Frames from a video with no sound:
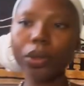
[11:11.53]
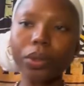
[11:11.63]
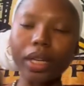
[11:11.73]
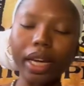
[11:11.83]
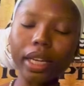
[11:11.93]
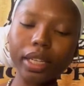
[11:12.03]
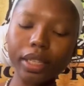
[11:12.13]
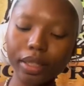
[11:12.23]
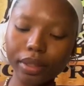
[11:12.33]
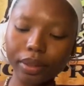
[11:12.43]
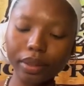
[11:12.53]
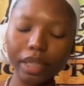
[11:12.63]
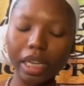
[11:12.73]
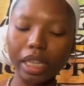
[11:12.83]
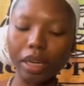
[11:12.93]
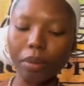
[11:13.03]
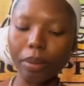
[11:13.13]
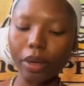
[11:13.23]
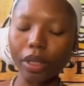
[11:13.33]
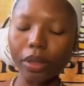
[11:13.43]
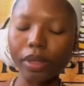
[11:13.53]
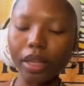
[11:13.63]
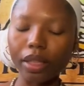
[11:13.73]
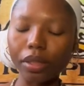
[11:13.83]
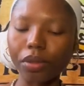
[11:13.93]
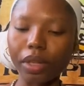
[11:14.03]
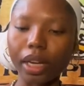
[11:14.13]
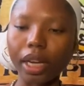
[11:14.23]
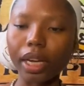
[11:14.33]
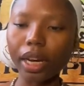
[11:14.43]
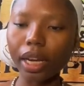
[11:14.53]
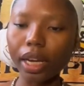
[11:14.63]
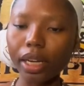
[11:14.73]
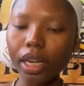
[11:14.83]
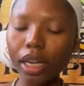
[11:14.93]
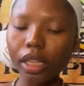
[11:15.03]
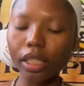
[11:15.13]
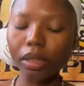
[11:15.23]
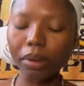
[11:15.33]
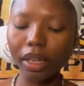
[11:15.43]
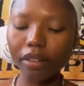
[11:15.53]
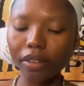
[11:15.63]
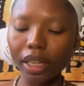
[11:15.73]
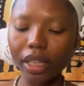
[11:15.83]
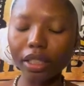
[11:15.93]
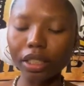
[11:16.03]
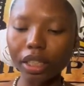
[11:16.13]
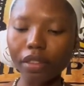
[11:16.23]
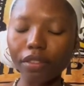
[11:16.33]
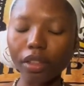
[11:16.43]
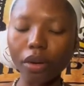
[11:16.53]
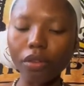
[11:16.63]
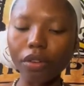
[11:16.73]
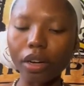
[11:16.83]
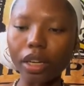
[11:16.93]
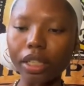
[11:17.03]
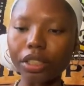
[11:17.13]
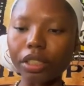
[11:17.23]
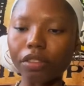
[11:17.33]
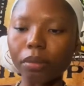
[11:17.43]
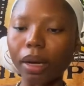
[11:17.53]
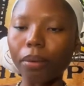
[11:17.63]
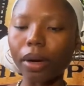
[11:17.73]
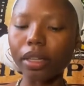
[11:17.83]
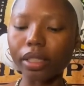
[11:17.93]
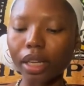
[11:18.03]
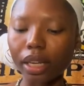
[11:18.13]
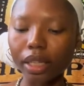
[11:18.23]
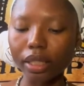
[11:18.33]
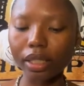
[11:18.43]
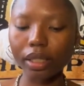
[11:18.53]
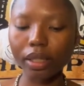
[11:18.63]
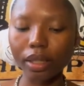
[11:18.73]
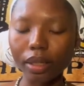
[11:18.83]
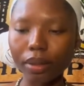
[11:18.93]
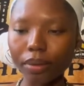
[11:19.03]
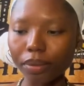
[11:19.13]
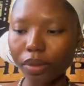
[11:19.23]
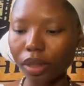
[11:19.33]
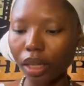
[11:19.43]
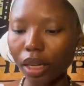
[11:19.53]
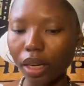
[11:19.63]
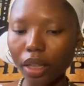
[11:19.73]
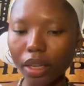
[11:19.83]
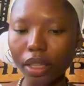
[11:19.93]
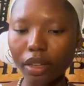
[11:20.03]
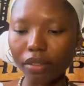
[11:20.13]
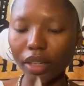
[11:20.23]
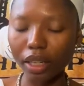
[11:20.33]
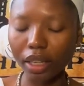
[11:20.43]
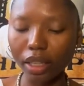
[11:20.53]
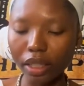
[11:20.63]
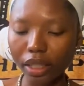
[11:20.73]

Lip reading: deck, and then we will close out this reading. Can I get some clarifying energy for the overall energy for my water signs? Another clarifying card.